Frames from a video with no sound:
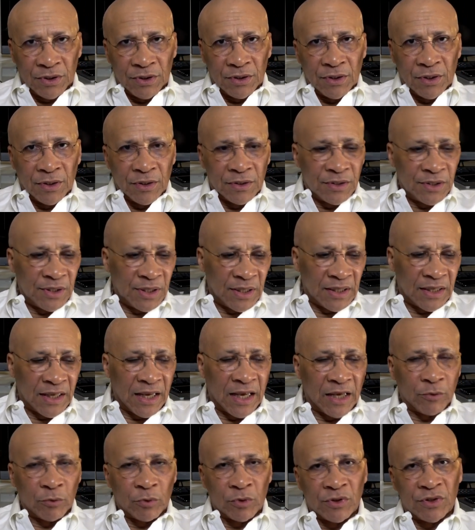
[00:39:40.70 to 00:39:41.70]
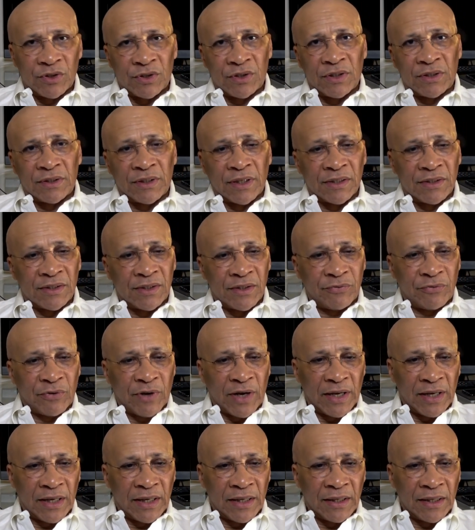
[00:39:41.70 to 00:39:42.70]
DNI was still
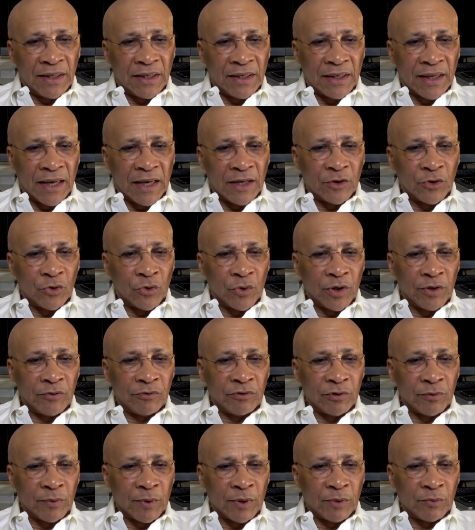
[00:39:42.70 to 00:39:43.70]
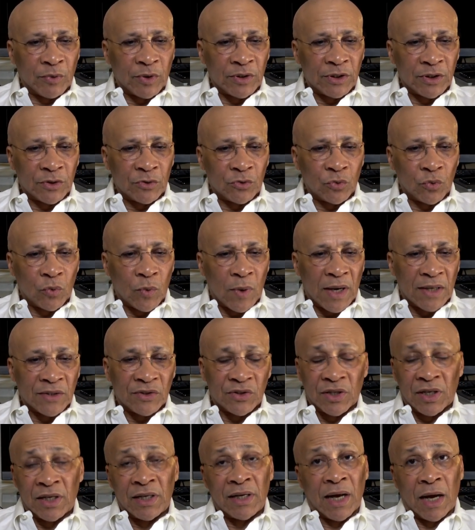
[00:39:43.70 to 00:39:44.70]
testifying, and I know everyone wanted to
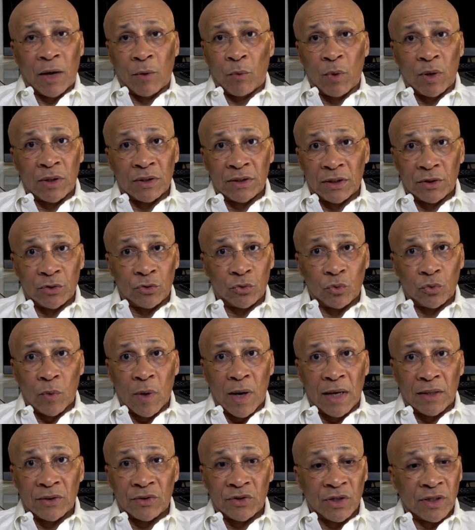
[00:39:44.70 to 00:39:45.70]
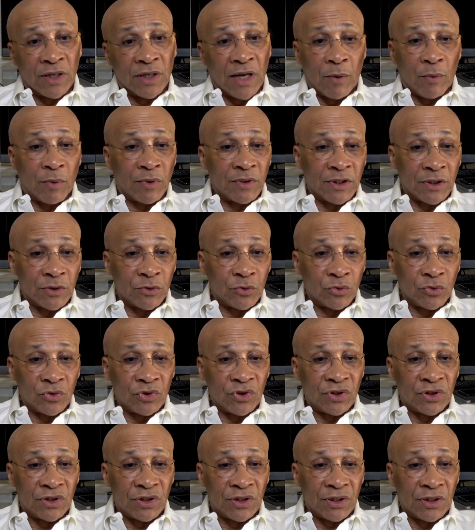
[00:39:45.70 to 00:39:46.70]
watch, and I wanted to watch, and I wanted to
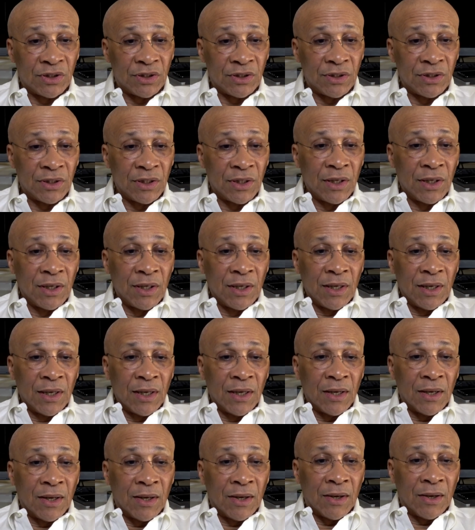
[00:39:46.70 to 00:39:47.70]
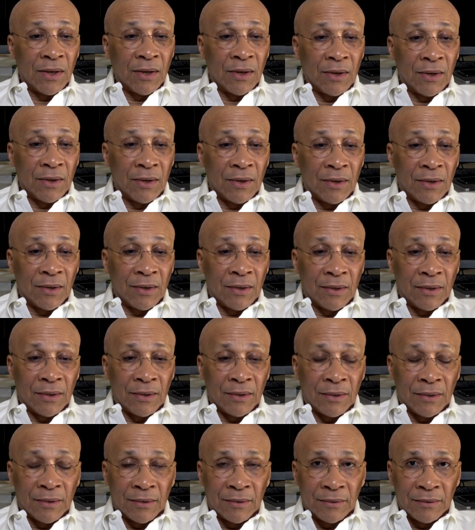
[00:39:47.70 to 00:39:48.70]
see
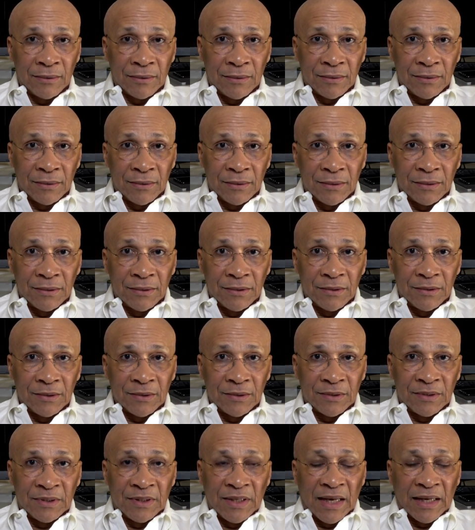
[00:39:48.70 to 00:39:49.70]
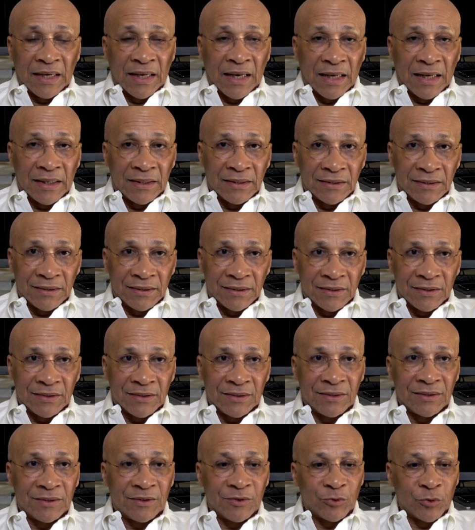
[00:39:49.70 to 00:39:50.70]
the
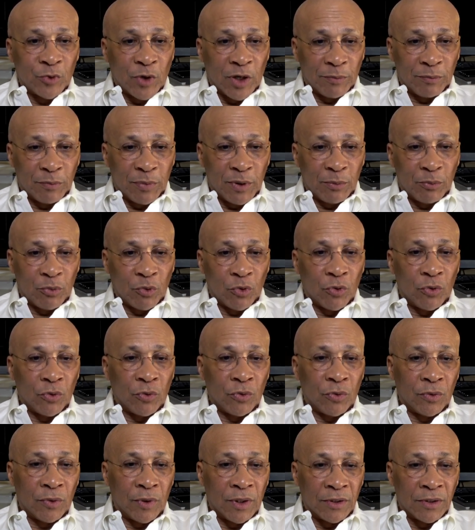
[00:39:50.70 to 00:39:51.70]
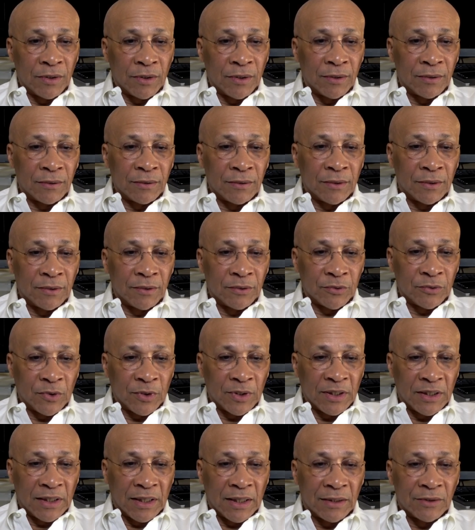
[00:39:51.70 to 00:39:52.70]
analysis, what people and the
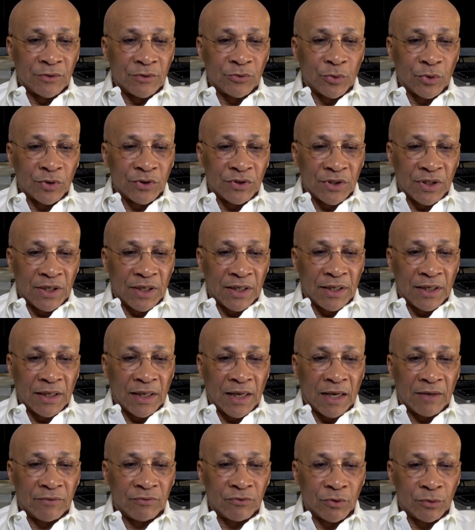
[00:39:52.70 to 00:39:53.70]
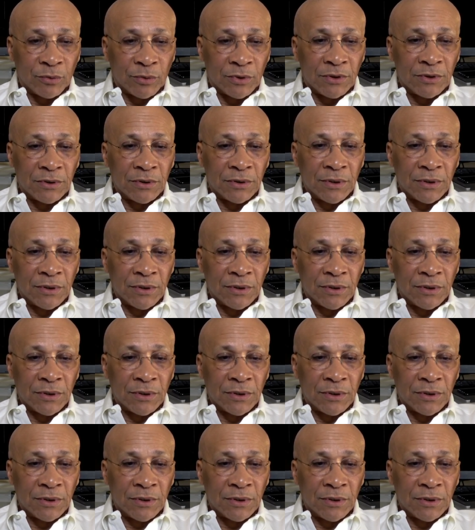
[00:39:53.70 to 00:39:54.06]
talking heads were saying afterward.